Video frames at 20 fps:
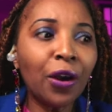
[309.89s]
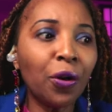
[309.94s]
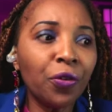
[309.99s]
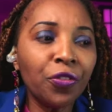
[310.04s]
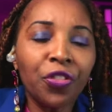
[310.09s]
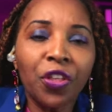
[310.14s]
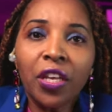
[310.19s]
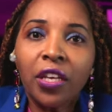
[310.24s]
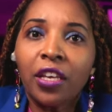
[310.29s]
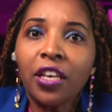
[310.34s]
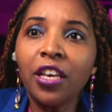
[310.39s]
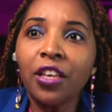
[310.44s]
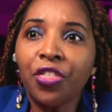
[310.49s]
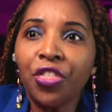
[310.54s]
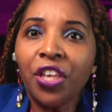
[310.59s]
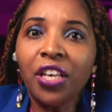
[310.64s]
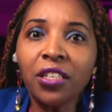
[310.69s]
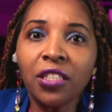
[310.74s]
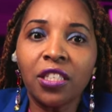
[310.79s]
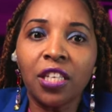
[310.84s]
I don't think
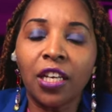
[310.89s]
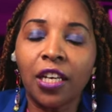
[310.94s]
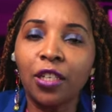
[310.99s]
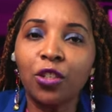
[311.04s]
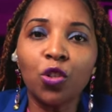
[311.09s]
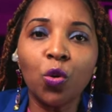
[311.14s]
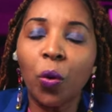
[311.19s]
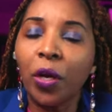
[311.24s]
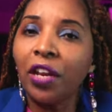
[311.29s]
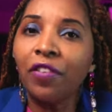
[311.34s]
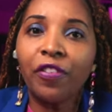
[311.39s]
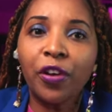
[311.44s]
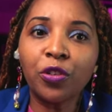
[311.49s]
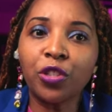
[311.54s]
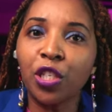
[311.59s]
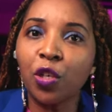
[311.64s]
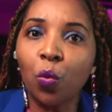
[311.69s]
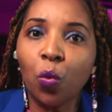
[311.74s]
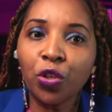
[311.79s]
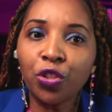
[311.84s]
he thinks he can do
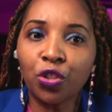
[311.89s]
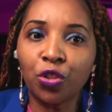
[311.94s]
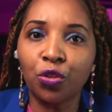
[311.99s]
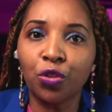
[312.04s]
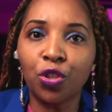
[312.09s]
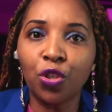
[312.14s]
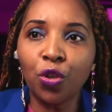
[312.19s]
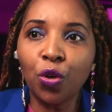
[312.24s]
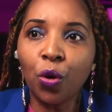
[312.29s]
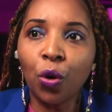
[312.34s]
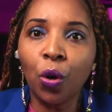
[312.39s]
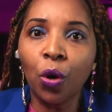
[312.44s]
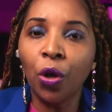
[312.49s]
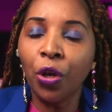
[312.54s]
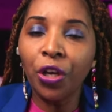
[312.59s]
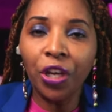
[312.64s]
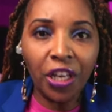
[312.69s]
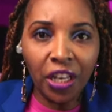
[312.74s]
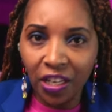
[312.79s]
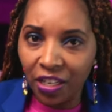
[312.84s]
whatever else he wants to
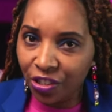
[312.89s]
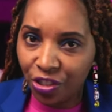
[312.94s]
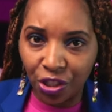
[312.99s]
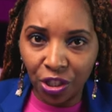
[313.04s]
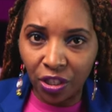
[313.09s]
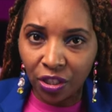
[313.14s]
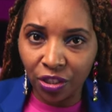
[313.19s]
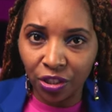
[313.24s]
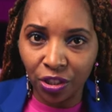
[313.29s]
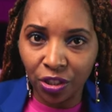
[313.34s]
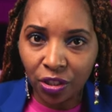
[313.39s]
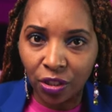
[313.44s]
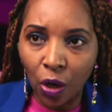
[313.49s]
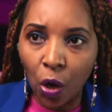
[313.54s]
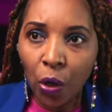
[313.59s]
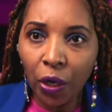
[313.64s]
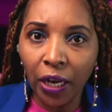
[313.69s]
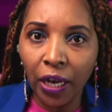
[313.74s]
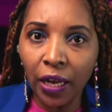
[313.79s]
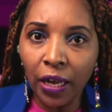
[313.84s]
do in the
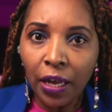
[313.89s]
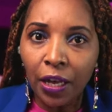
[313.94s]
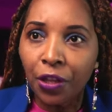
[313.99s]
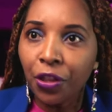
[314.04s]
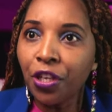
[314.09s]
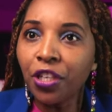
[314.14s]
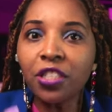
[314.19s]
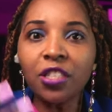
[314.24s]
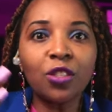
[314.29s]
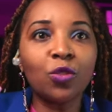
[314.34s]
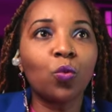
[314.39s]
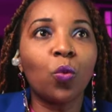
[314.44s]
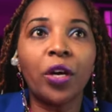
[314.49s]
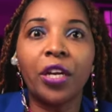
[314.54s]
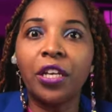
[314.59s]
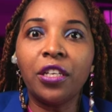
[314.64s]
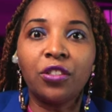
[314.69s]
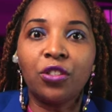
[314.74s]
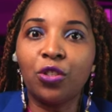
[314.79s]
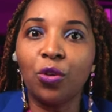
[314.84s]
church. Okay, this is
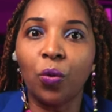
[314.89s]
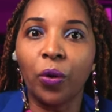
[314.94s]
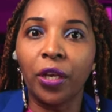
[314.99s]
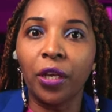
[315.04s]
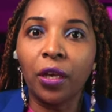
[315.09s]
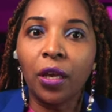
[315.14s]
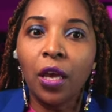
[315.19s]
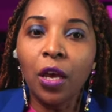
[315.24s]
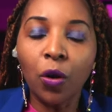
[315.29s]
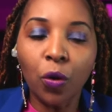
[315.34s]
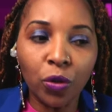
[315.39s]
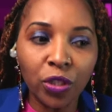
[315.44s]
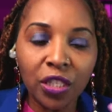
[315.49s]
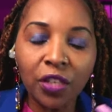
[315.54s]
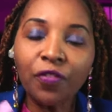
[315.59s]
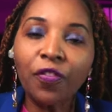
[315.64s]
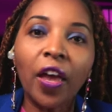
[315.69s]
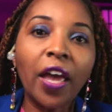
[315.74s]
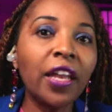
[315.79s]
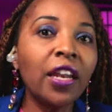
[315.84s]
what he's doing.
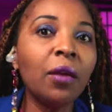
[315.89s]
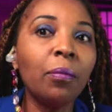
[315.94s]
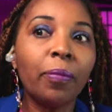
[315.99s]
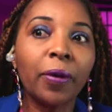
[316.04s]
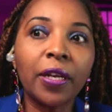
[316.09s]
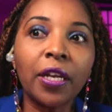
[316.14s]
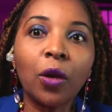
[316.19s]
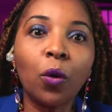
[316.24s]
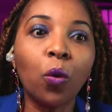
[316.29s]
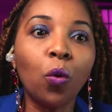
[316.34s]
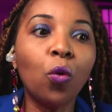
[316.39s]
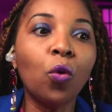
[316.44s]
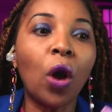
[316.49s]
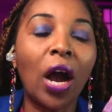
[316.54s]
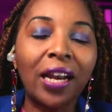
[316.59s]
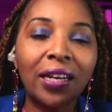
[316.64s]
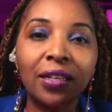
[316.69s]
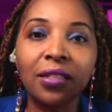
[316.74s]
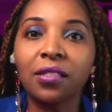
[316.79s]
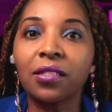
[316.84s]
Because if anybody
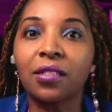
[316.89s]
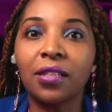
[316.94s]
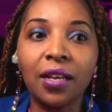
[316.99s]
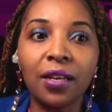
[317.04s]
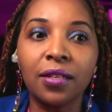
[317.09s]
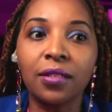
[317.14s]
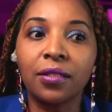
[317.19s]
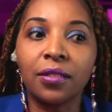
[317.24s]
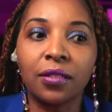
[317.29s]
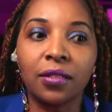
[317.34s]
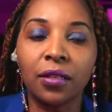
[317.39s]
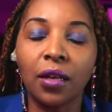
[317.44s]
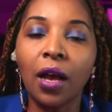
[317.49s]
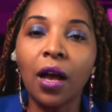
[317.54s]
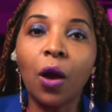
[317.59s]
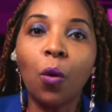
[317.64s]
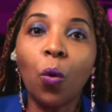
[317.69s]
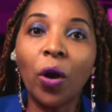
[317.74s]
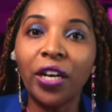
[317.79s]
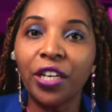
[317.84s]
who
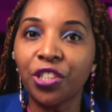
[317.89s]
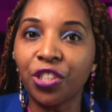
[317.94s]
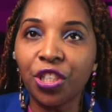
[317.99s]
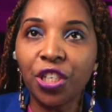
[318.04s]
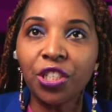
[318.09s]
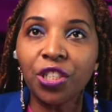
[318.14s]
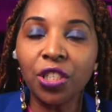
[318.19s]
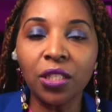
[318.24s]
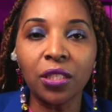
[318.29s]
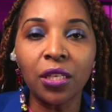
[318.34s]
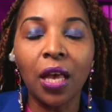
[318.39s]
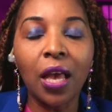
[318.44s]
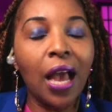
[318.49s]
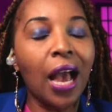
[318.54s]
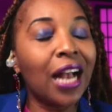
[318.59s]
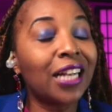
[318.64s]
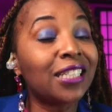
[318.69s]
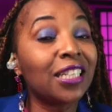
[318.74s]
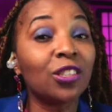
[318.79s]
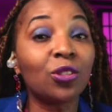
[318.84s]
understands uh, what a church is,
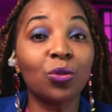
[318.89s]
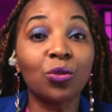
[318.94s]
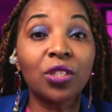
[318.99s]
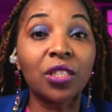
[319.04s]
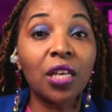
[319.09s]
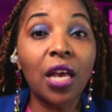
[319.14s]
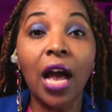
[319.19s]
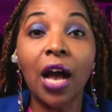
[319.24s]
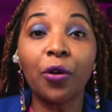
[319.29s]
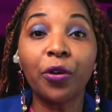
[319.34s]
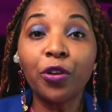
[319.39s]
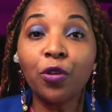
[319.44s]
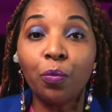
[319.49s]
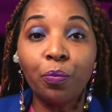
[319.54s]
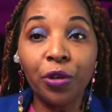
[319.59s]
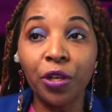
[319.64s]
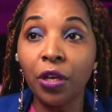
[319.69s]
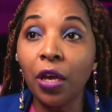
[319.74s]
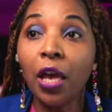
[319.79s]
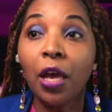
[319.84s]
I just don't see how
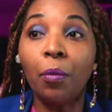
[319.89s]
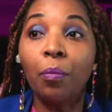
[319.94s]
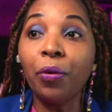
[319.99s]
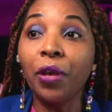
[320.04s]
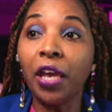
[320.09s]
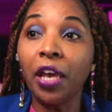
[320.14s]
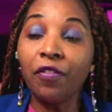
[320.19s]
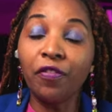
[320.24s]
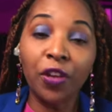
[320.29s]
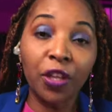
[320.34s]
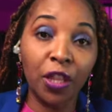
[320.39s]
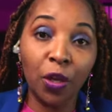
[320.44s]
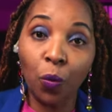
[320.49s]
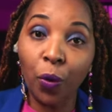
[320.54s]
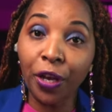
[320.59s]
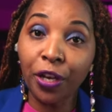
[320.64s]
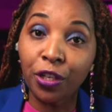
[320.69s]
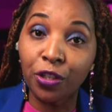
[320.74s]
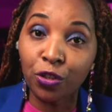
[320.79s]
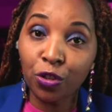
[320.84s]
he'll be
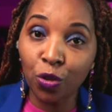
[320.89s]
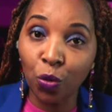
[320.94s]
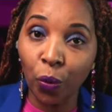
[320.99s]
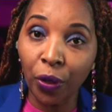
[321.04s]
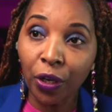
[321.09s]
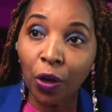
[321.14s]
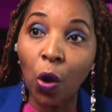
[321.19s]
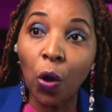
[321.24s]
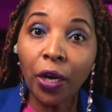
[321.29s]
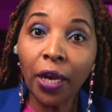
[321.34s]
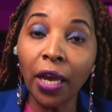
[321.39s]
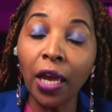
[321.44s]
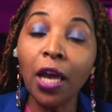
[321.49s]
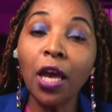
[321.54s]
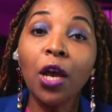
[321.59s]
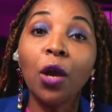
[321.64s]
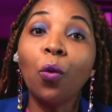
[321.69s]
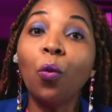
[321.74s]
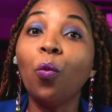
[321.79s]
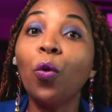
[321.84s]
behaving the way he's doing.
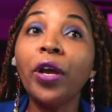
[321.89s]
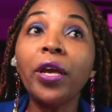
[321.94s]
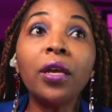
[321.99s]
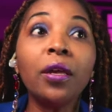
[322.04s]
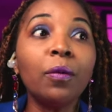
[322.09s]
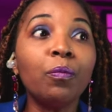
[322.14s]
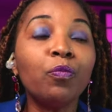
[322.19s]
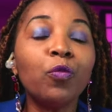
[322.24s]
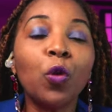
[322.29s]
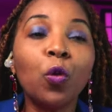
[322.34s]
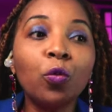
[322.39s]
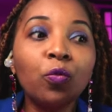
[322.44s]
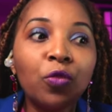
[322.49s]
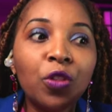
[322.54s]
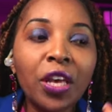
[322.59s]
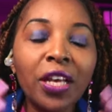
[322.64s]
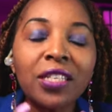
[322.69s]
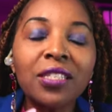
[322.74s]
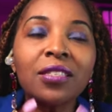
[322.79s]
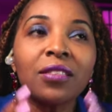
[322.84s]
Okay, we
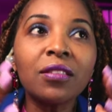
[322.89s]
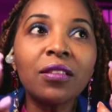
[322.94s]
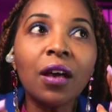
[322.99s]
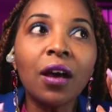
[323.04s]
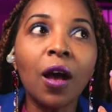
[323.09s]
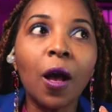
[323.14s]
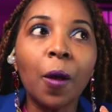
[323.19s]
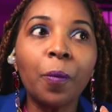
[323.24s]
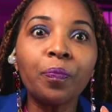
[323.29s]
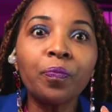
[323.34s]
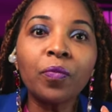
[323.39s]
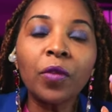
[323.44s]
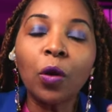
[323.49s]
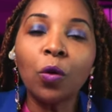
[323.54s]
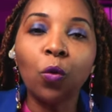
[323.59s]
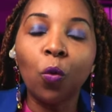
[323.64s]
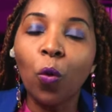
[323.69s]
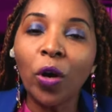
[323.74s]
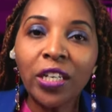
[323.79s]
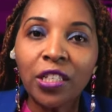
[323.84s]
there's
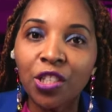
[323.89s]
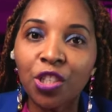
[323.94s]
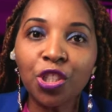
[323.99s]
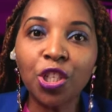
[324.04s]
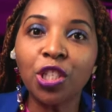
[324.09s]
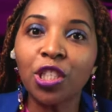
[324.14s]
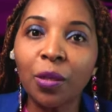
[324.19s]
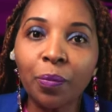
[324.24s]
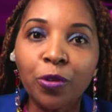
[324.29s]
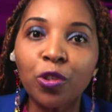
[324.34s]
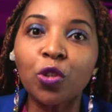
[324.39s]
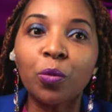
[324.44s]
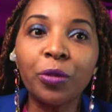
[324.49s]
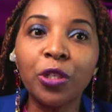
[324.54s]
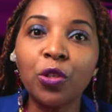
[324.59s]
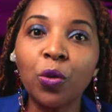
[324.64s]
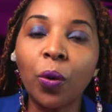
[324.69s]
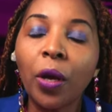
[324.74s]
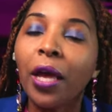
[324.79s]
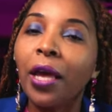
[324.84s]
um, what is the church
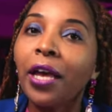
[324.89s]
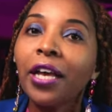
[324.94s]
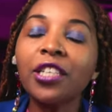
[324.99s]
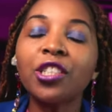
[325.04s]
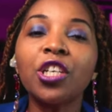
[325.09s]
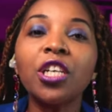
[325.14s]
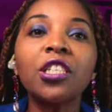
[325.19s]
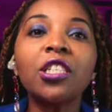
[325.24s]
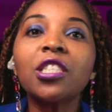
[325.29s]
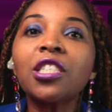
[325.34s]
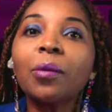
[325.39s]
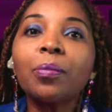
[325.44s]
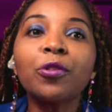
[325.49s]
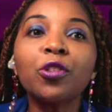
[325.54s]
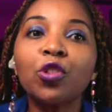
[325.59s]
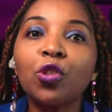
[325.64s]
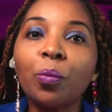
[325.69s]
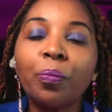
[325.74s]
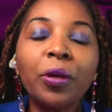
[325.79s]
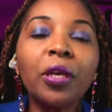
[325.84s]
supposed to be doing? A church is
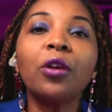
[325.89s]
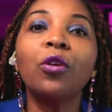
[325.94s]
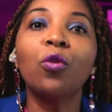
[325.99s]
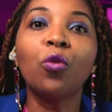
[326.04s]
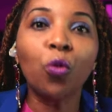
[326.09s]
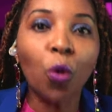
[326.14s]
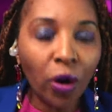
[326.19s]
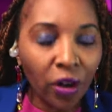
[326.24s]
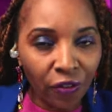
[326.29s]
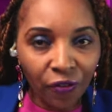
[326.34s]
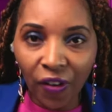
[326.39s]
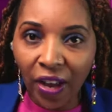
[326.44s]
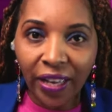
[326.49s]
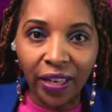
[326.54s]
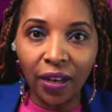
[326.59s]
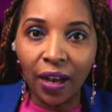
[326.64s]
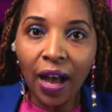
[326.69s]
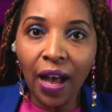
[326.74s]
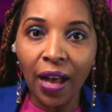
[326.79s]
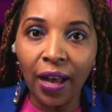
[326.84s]
supposed to be
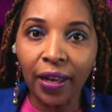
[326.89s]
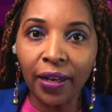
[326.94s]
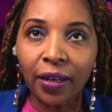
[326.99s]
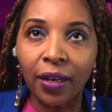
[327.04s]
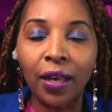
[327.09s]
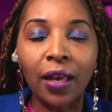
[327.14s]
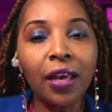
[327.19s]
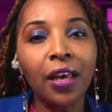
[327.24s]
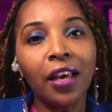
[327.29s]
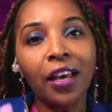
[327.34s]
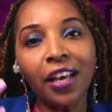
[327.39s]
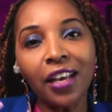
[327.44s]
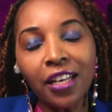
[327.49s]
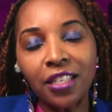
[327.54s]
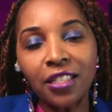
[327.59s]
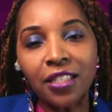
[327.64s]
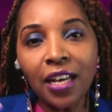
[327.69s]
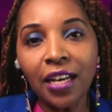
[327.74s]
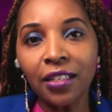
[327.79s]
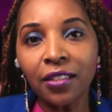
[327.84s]
glorifying God.
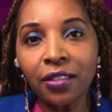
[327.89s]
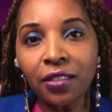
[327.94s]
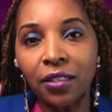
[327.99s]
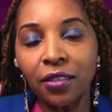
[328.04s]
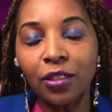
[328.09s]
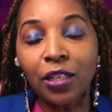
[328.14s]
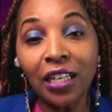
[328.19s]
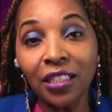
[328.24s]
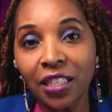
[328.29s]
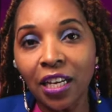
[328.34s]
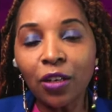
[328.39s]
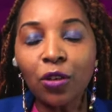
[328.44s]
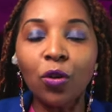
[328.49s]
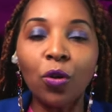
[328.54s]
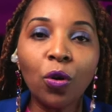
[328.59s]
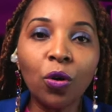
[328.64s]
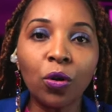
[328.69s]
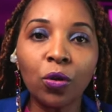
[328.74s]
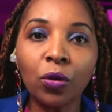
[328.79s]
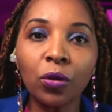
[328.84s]
Is that does
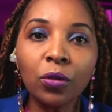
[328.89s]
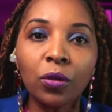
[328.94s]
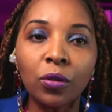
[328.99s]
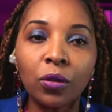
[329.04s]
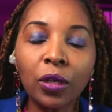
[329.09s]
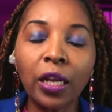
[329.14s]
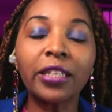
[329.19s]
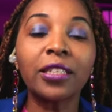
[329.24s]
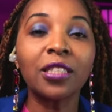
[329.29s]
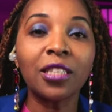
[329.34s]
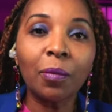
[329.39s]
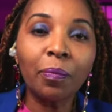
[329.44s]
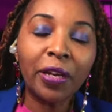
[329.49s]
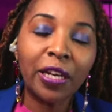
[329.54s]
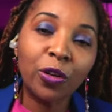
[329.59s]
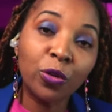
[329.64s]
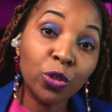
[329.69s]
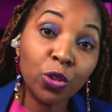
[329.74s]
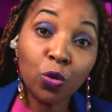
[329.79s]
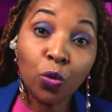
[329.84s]
that look like
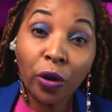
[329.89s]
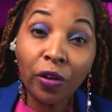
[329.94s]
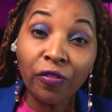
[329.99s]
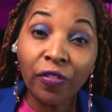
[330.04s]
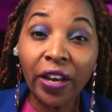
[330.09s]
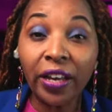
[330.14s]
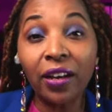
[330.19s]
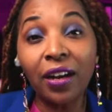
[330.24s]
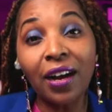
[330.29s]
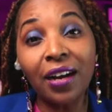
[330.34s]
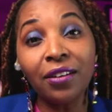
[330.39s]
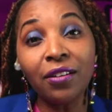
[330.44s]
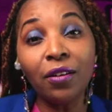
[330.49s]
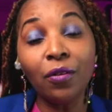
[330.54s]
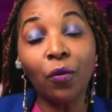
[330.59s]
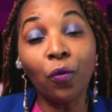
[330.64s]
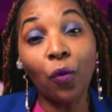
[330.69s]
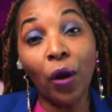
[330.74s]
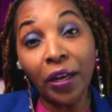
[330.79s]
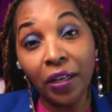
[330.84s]
somebody who's glorifying
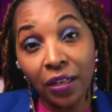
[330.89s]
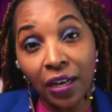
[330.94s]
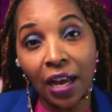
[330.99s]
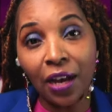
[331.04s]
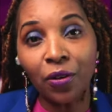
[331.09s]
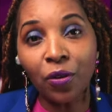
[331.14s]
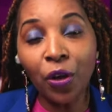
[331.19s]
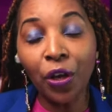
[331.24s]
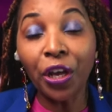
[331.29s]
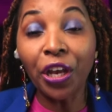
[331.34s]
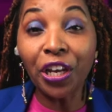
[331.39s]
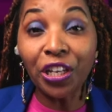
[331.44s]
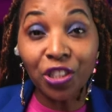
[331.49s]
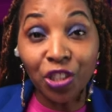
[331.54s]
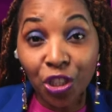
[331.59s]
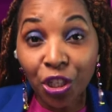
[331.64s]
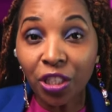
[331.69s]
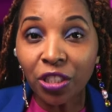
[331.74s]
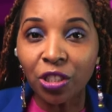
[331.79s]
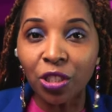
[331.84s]
God right now
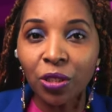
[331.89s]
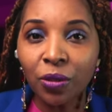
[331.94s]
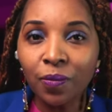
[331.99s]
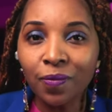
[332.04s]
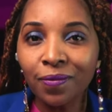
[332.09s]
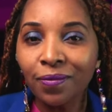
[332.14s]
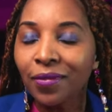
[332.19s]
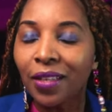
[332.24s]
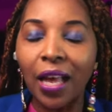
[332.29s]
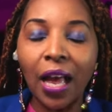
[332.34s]
in church?